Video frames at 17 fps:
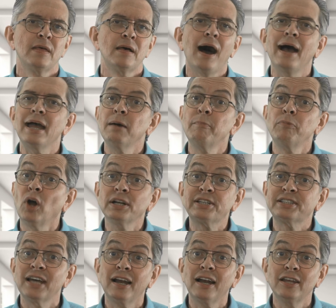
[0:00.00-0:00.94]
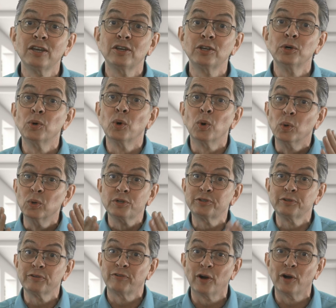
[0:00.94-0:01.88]
I am not telling you who
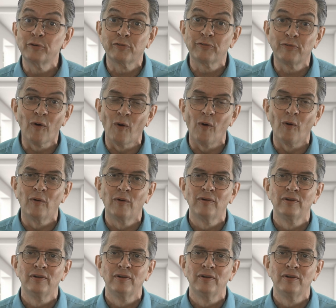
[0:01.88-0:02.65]
to vote for